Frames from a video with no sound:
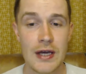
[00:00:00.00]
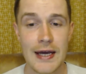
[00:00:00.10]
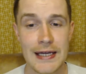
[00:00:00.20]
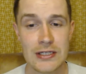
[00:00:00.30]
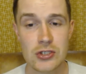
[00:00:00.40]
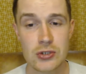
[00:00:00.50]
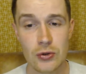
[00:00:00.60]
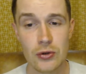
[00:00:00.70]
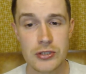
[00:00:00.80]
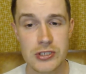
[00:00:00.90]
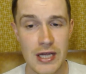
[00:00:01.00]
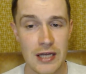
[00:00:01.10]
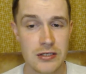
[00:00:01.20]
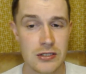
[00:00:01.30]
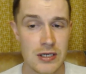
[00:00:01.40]
and Saul said
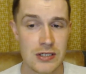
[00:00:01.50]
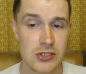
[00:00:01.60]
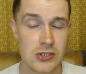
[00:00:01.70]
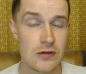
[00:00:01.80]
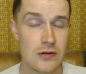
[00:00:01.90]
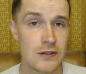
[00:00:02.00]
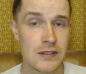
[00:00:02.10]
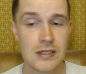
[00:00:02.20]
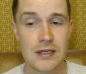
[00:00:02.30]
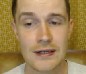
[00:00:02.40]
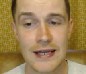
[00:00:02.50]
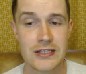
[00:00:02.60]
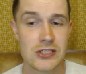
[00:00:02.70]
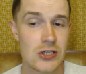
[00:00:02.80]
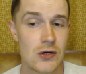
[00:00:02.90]
to his servant,
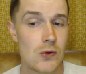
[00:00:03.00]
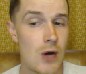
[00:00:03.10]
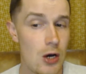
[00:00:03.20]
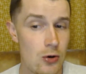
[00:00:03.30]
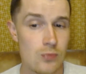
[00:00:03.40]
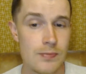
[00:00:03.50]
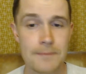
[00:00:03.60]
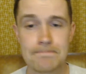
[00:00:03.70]
"Let's go home.